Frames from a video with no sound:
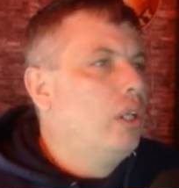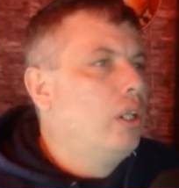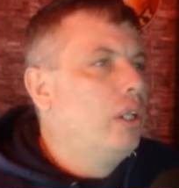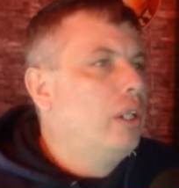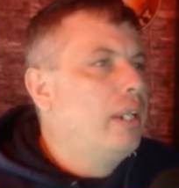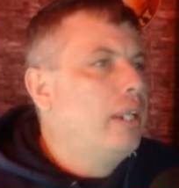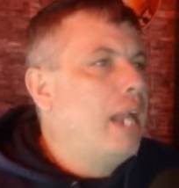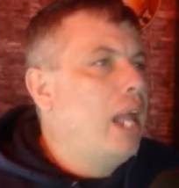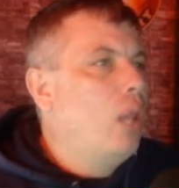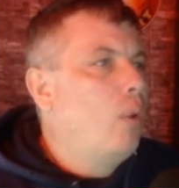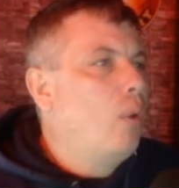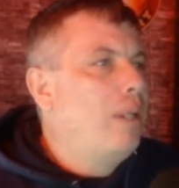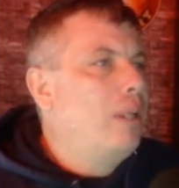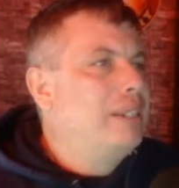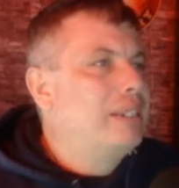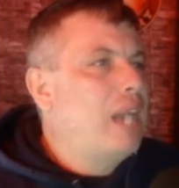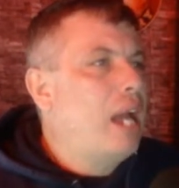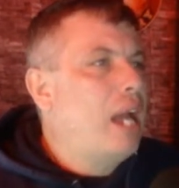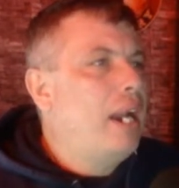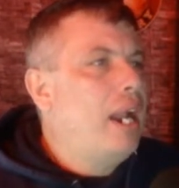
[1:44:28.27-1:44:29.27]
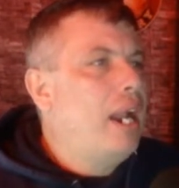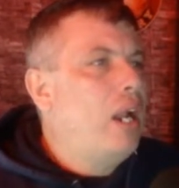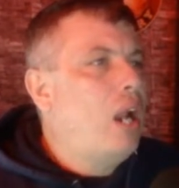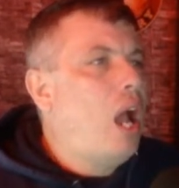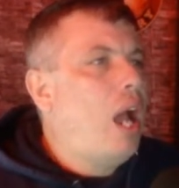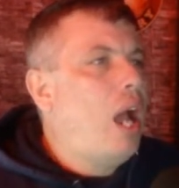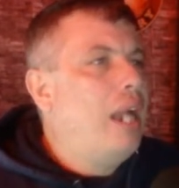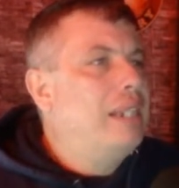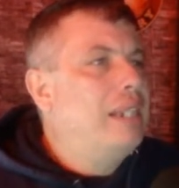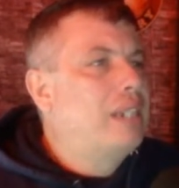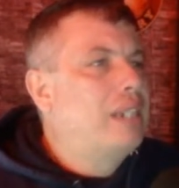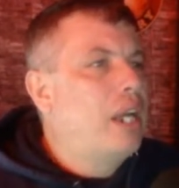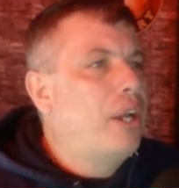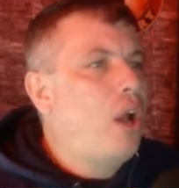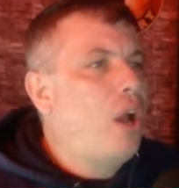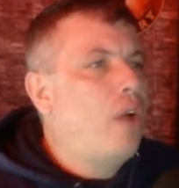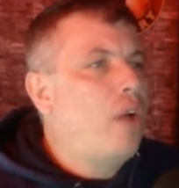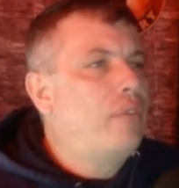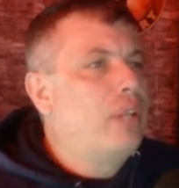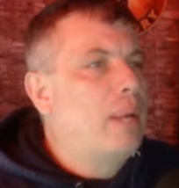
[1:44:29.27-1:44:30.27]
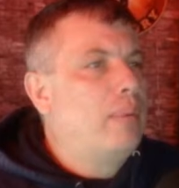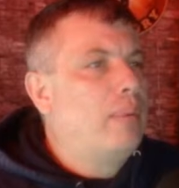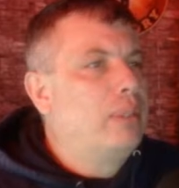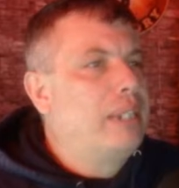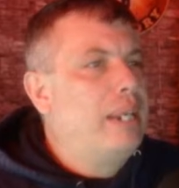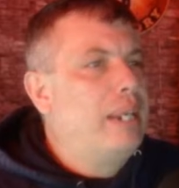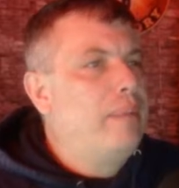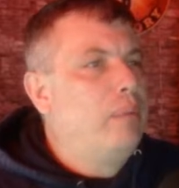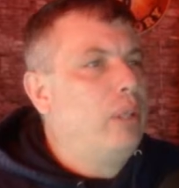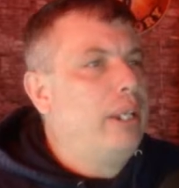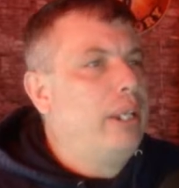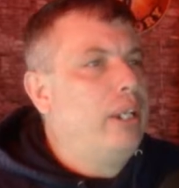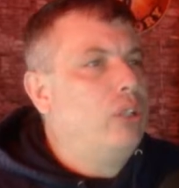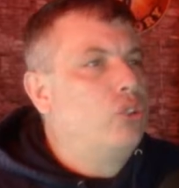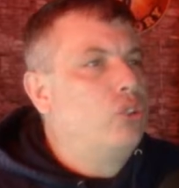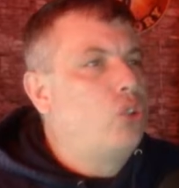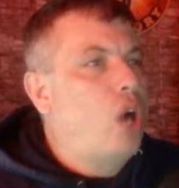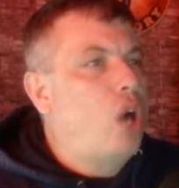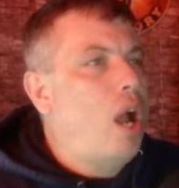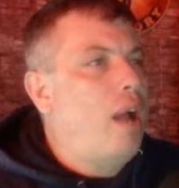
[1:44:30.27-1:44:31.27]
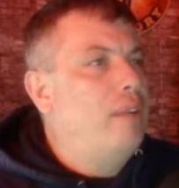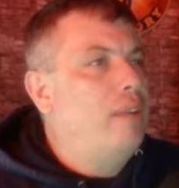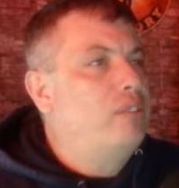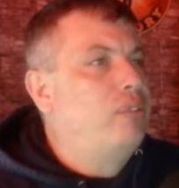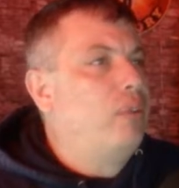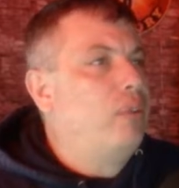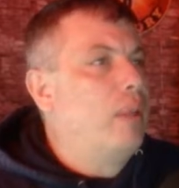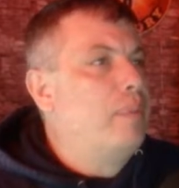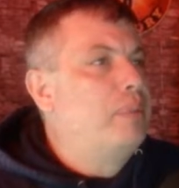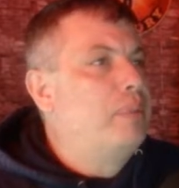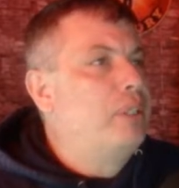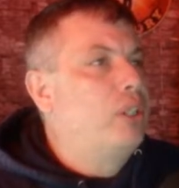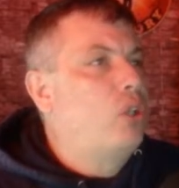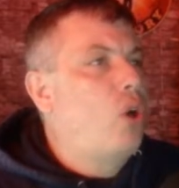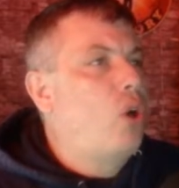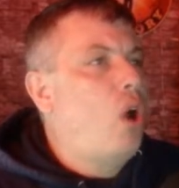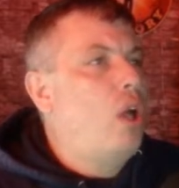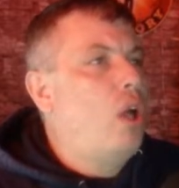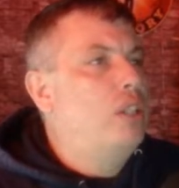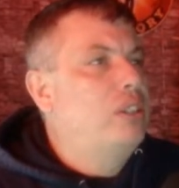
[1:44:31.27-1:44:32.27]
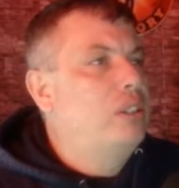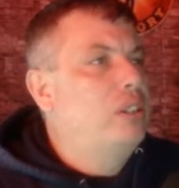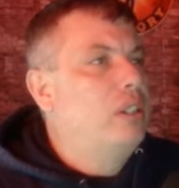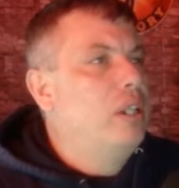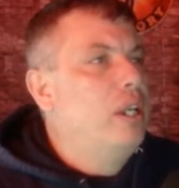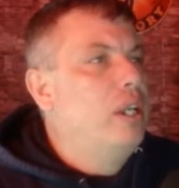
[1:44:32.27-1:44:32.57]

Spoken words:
Galloway's got it out high. He's cut off double team. Leal drives, flips it across.